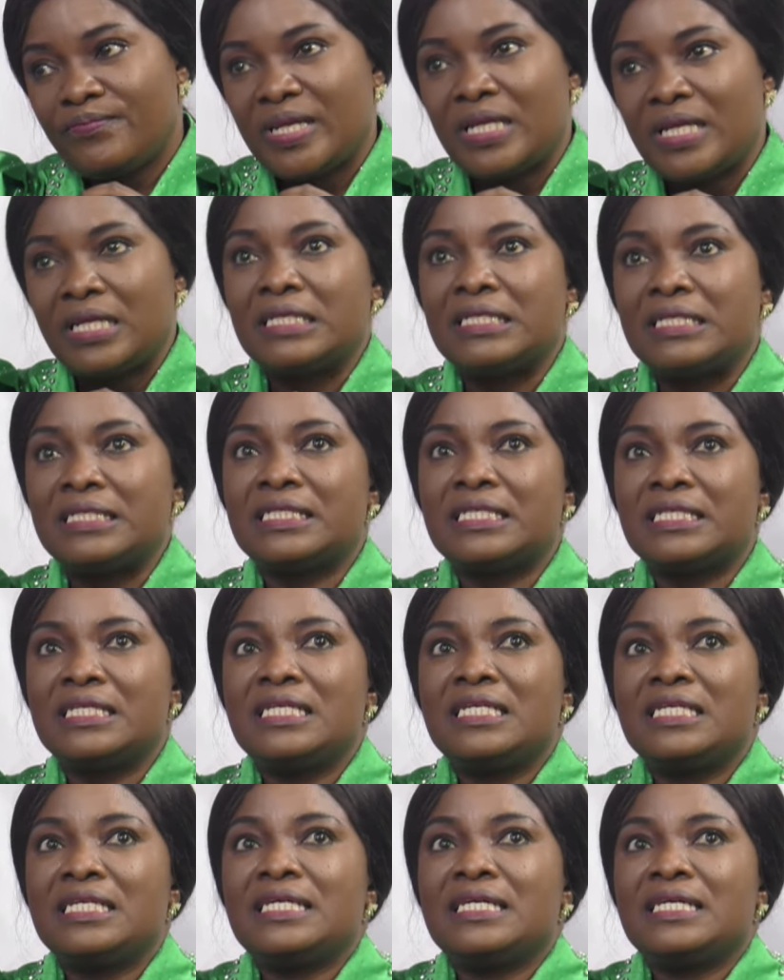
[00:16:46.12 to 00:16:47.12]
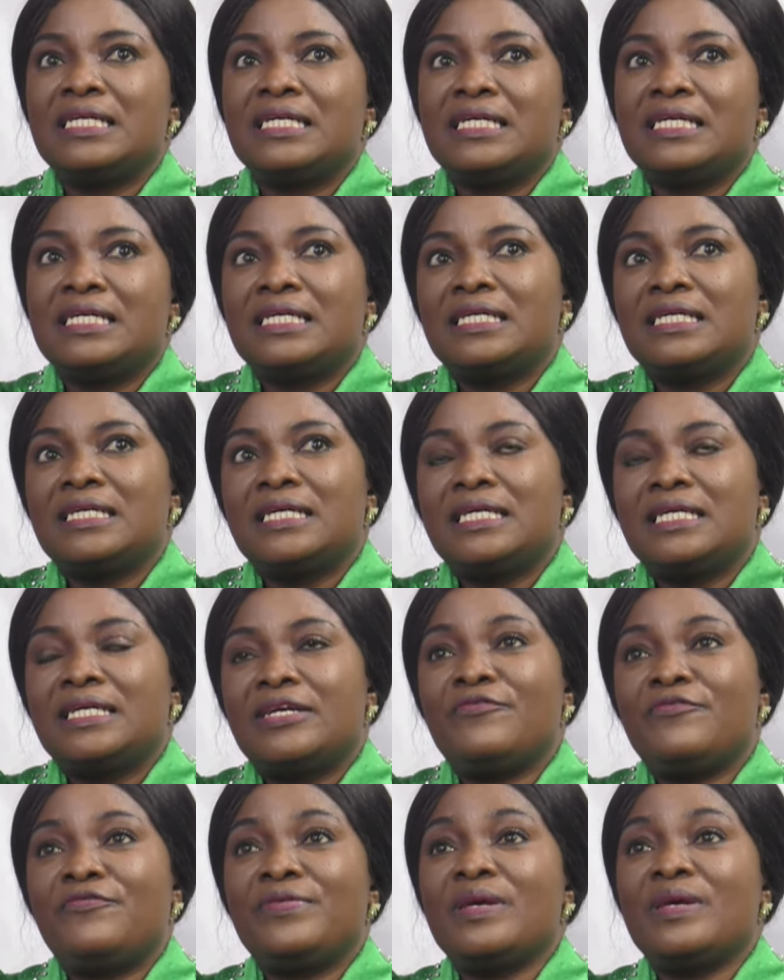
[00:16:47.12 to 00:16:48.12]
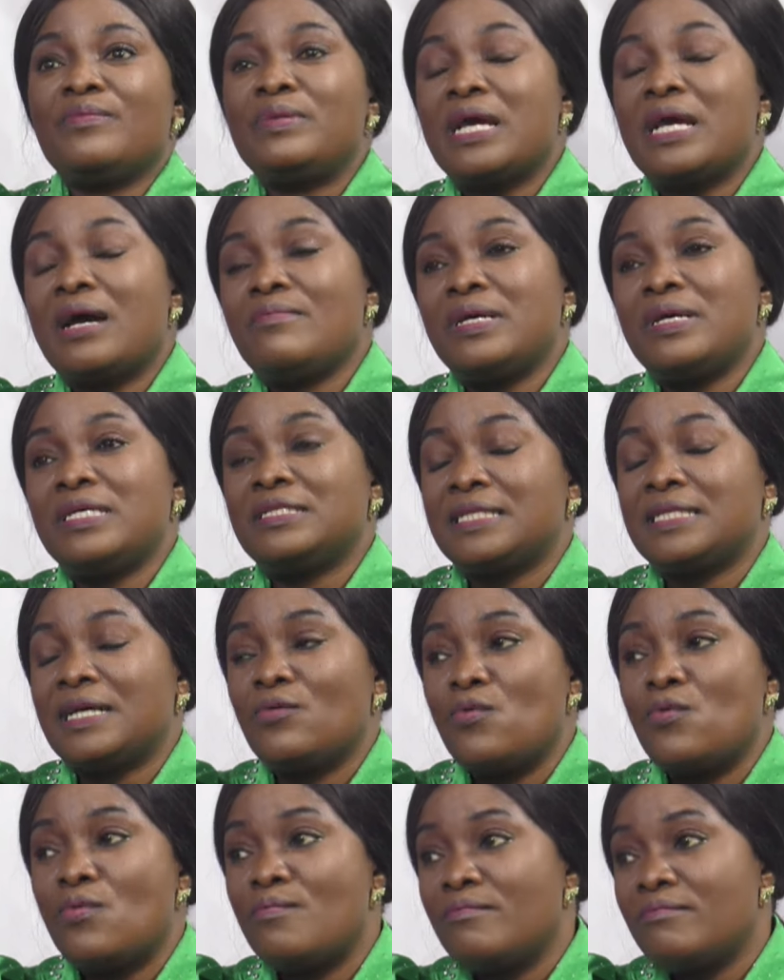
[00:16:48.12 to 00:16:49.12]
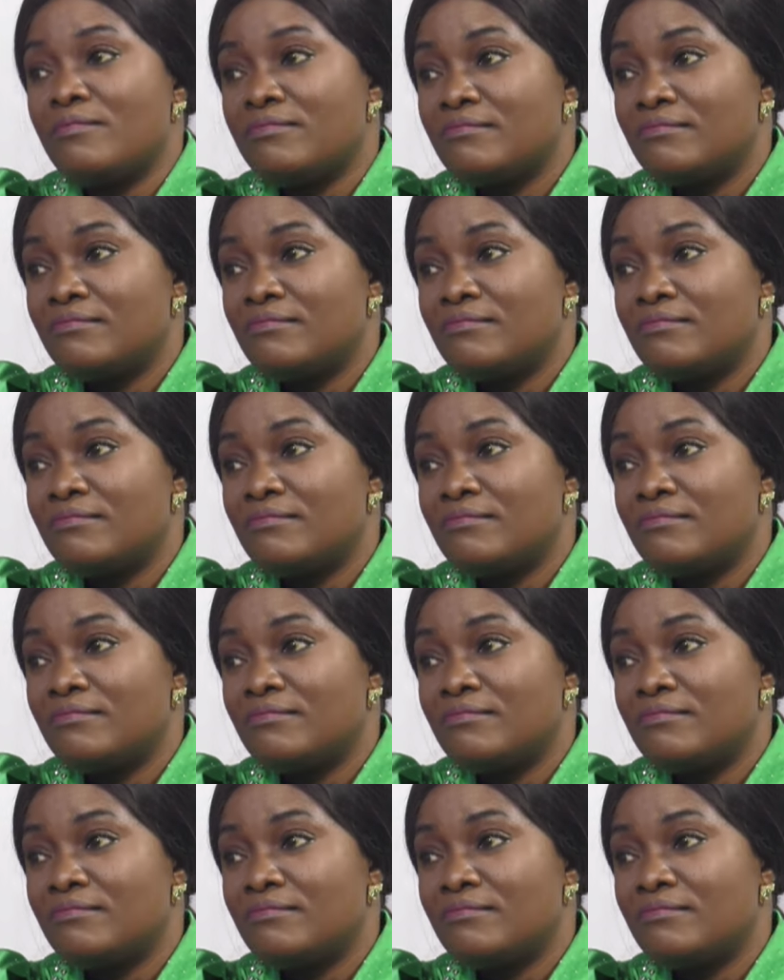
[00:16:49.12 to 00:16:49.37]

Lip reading: And if you be a man's womb.